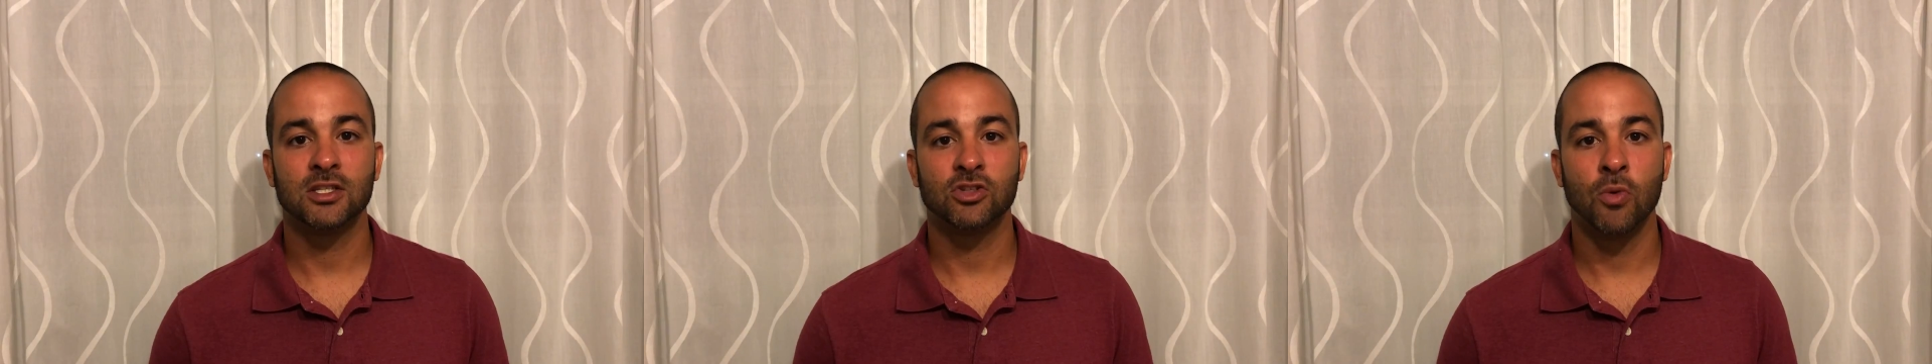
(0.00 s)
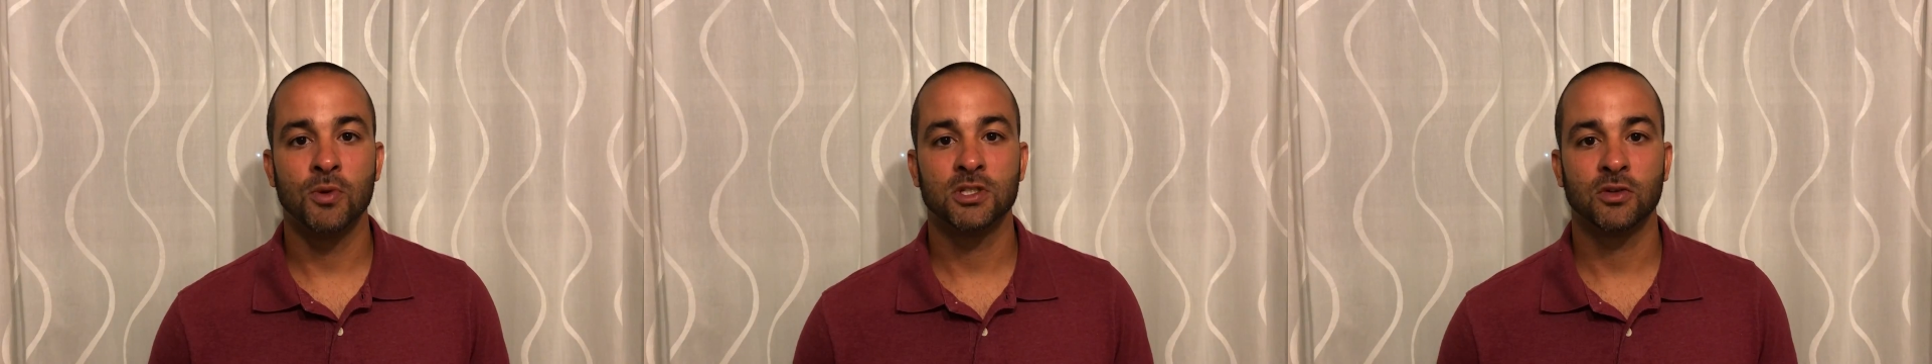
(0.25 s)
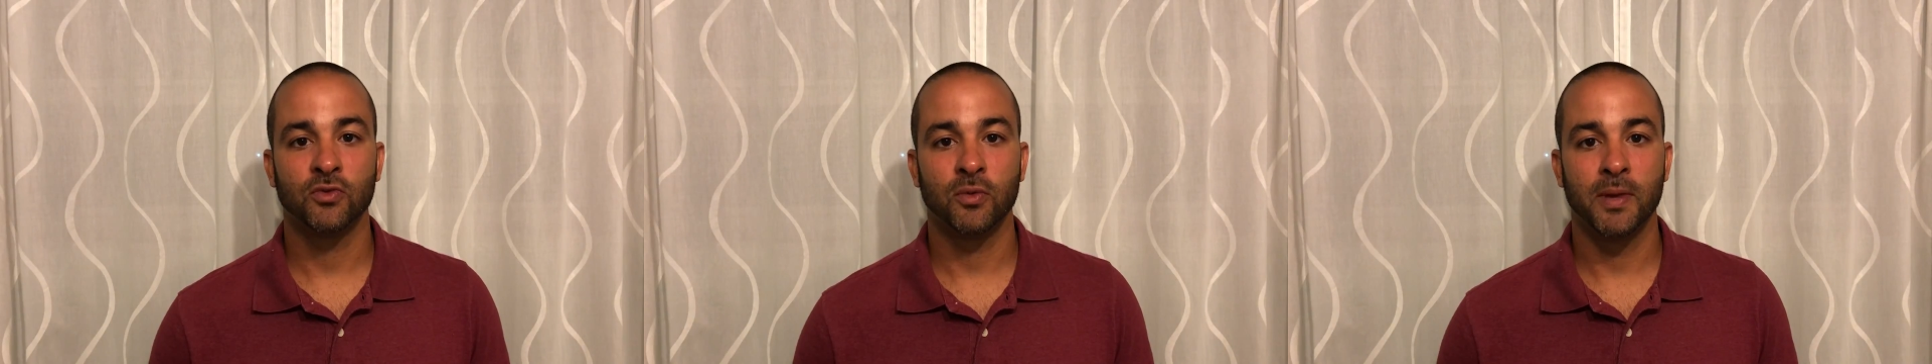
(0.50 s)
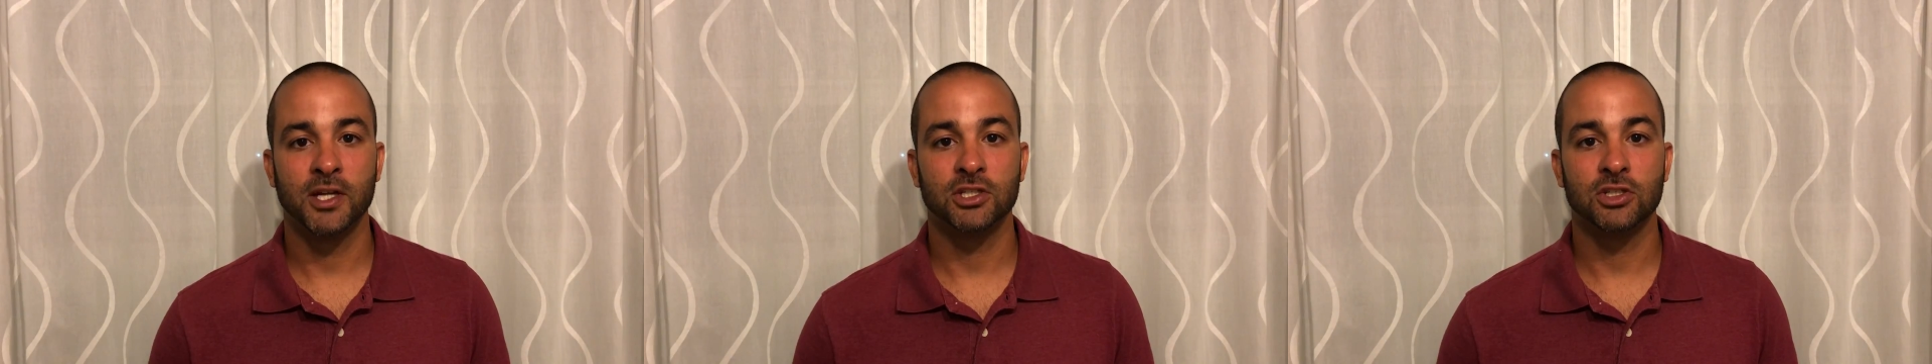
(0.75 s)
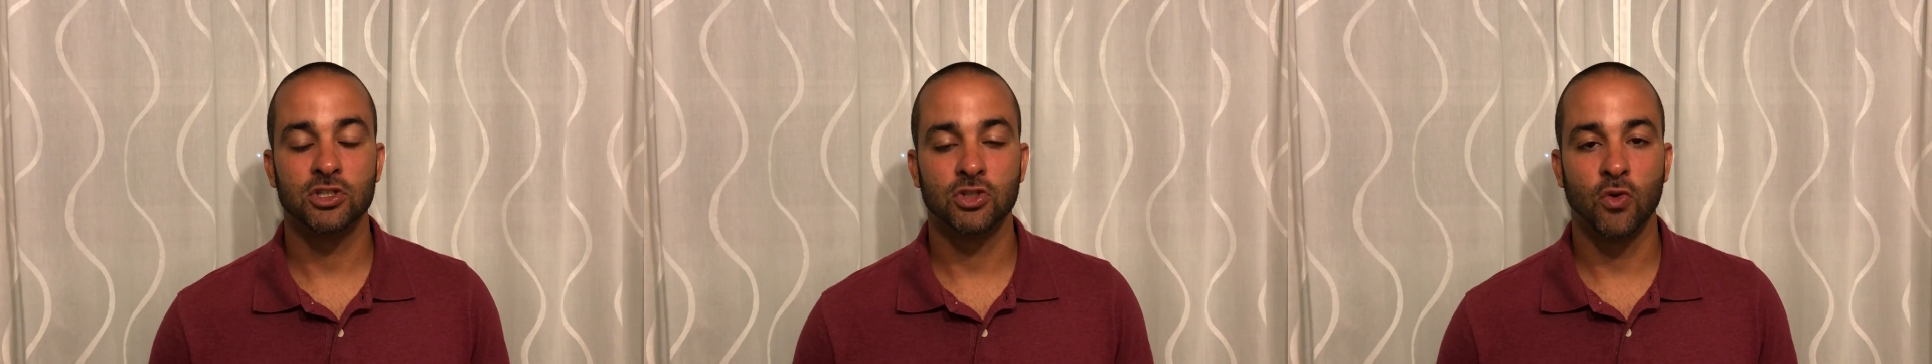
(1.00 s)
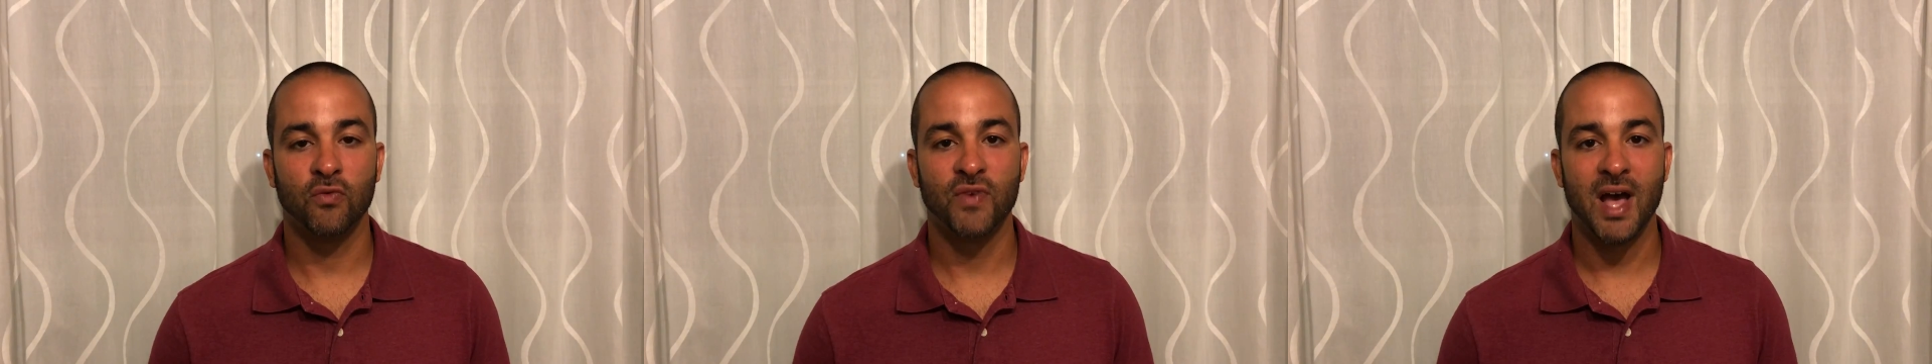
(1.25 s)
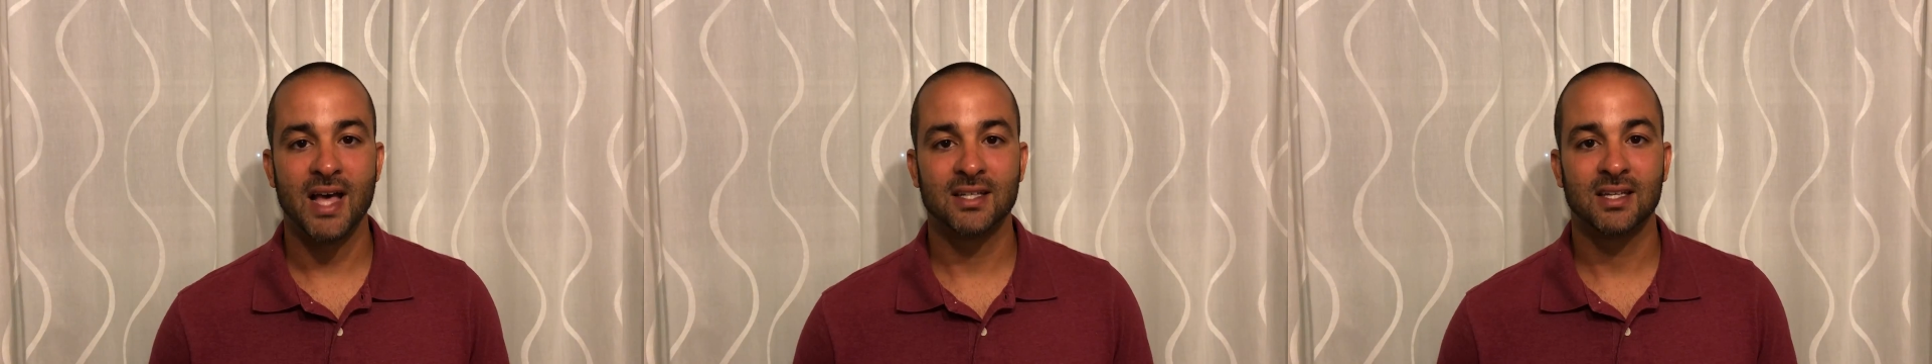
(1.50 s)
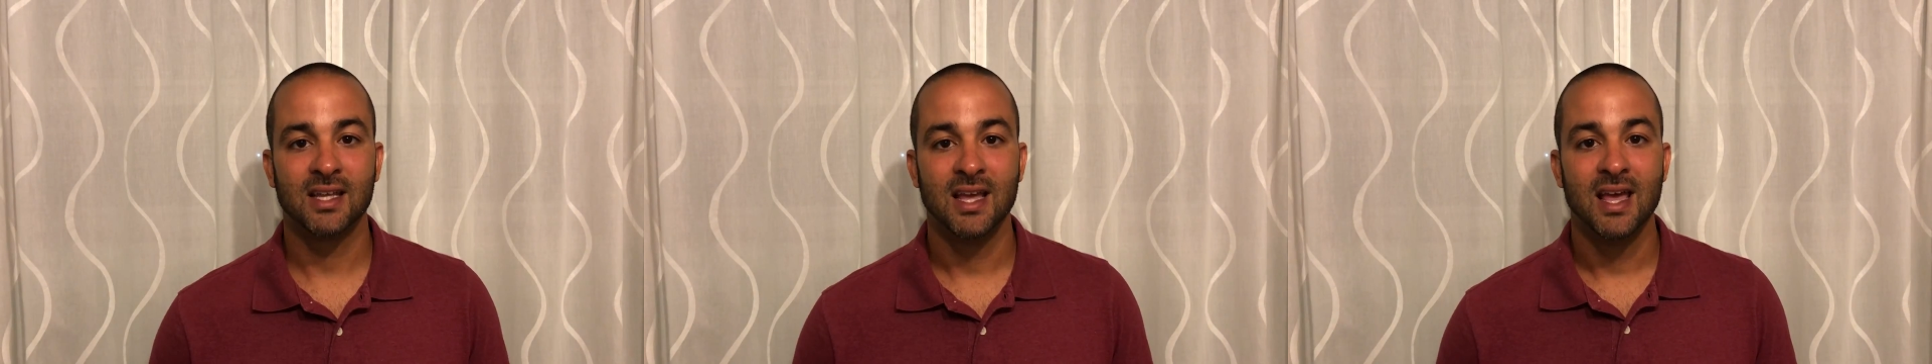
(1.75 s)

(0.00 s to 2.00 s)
so much information so fast